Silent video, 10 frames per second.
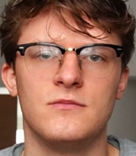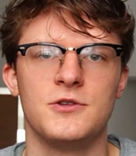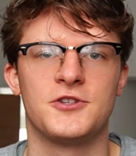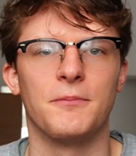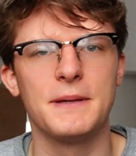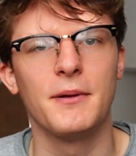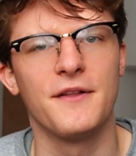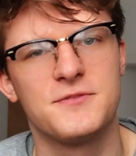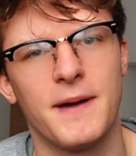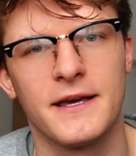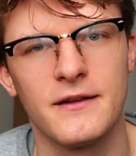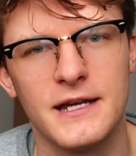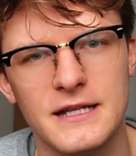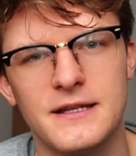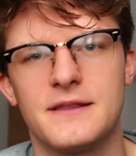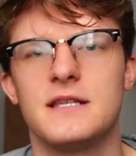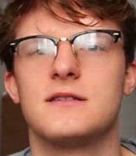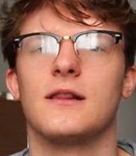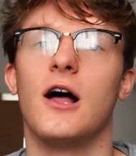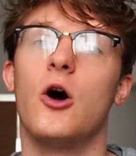Some people have speculated that these
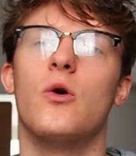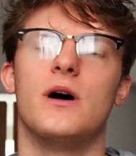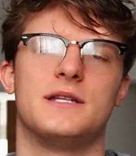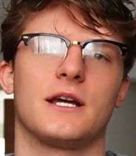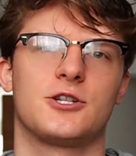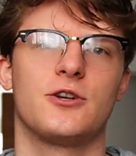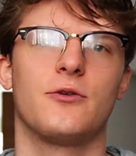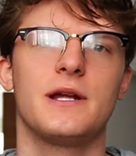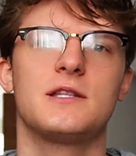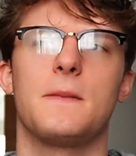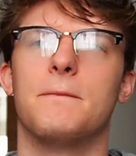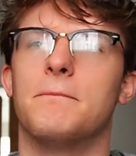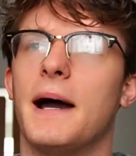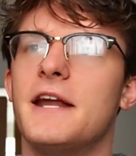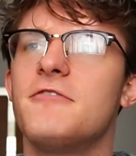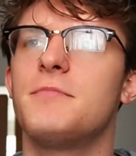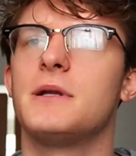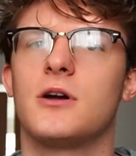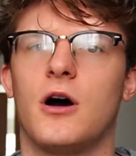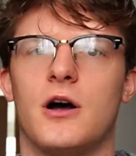low addiction rates might have
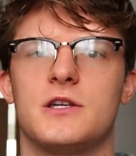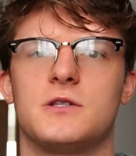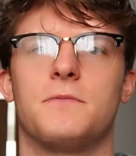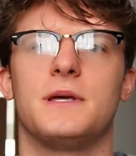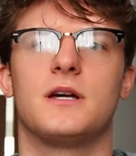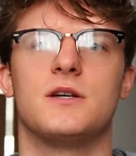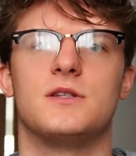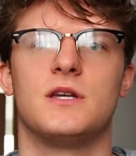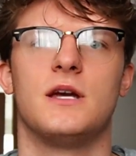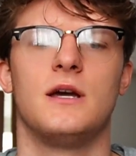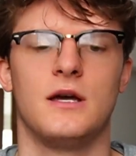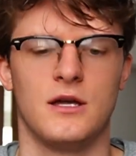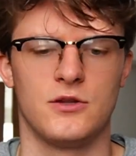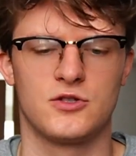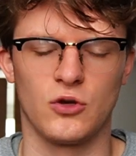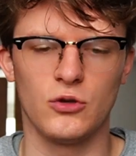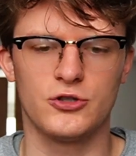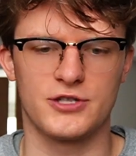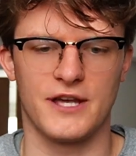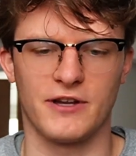been caused because
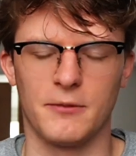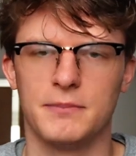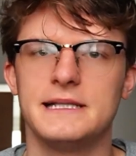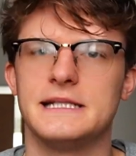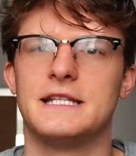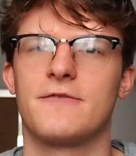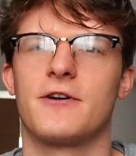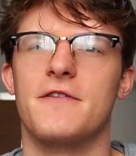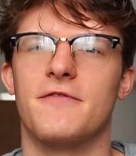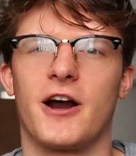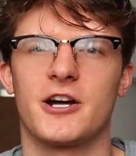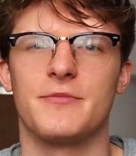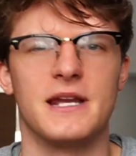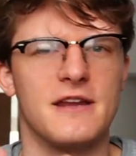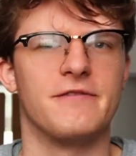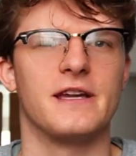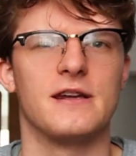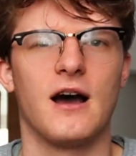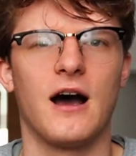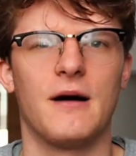soldiers have a completely different environment in
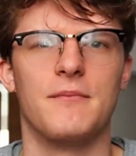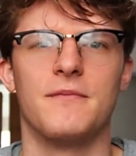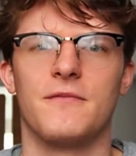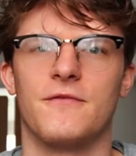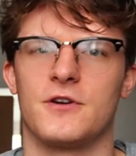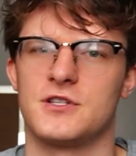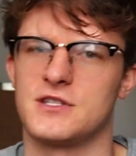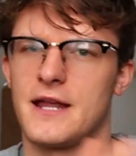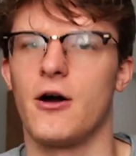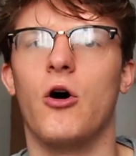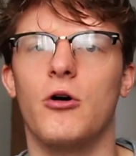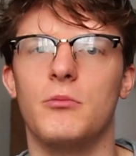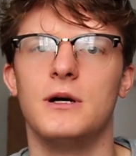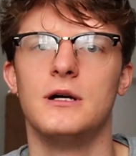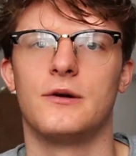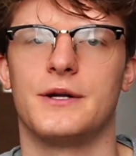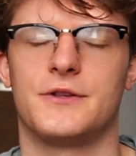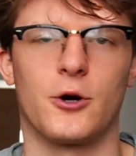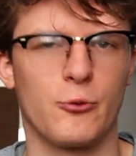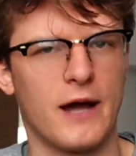Vietnam versus at home. Right?
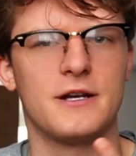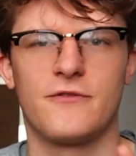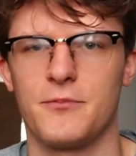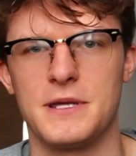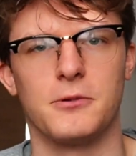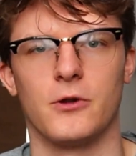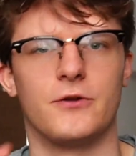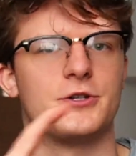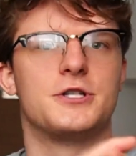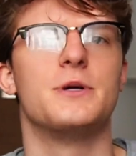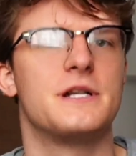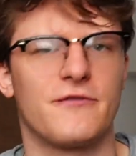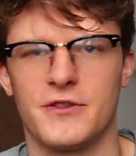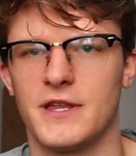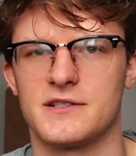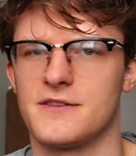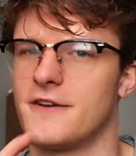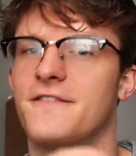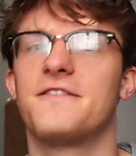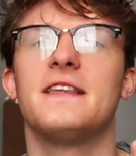They're around different people and they're doing different things and they're
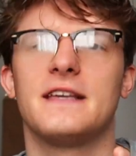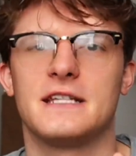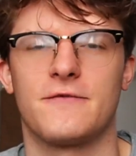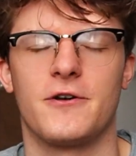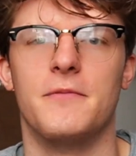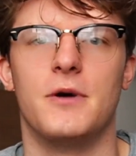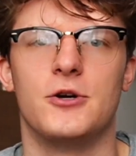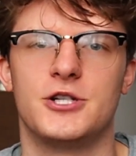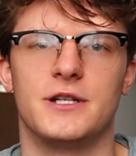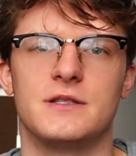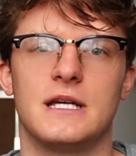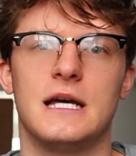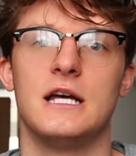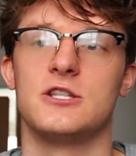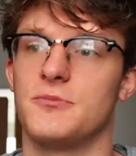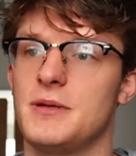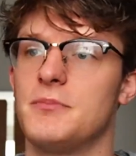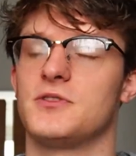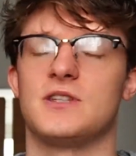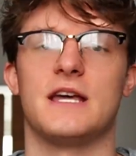feeling different emotions. Some
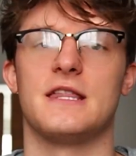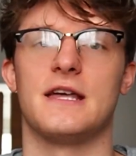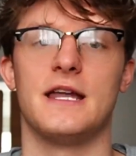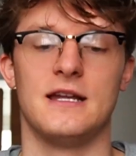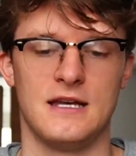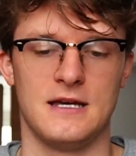people say that